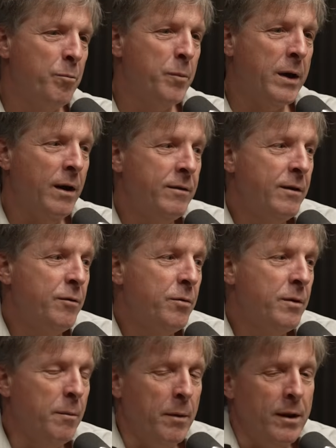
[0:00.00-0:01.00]
because it's,
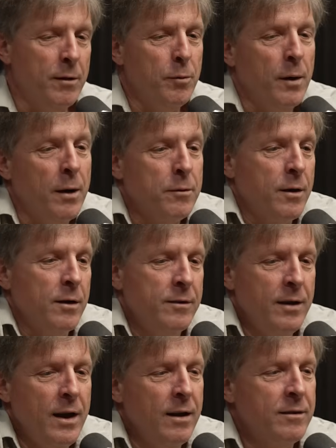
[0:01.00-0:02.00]
what I was going to
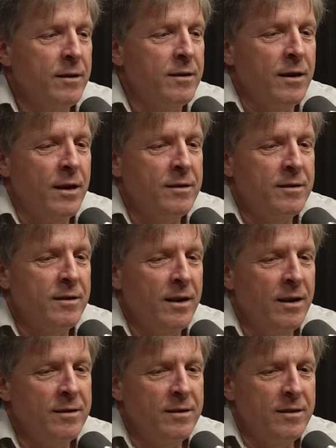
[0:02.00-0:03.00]
say is it, it's,
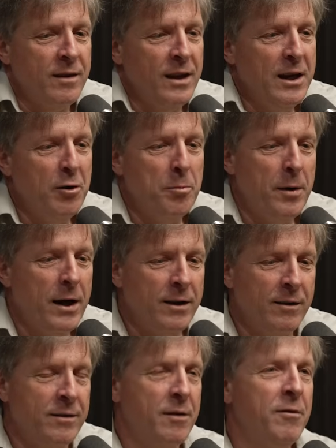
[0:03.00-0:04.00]
it's clinical
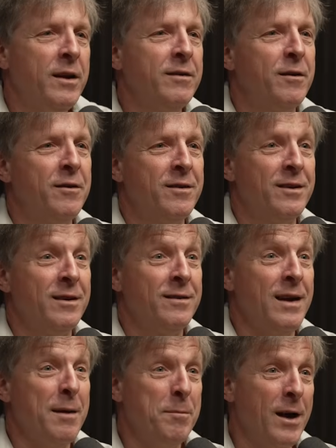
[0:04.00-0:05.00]
practice and research at the
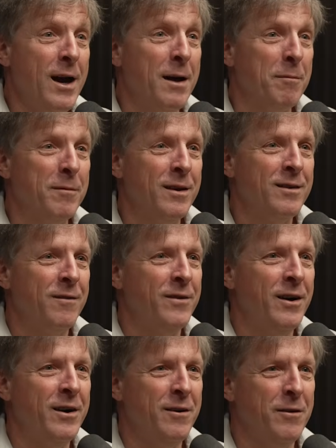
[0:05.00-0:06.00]
same time. It's a
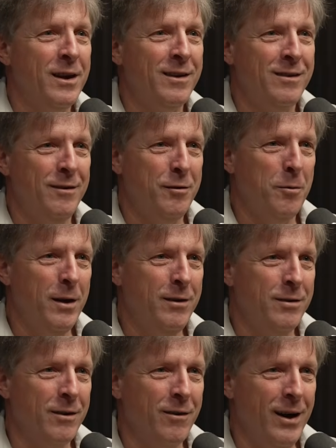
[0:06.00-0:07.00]
very unique
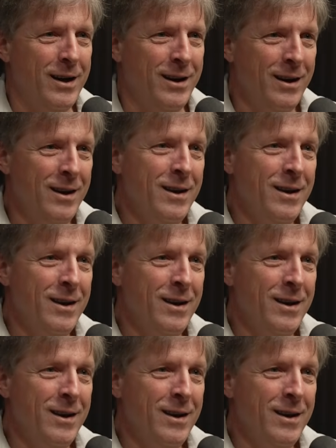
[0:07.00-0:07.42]
situation, right?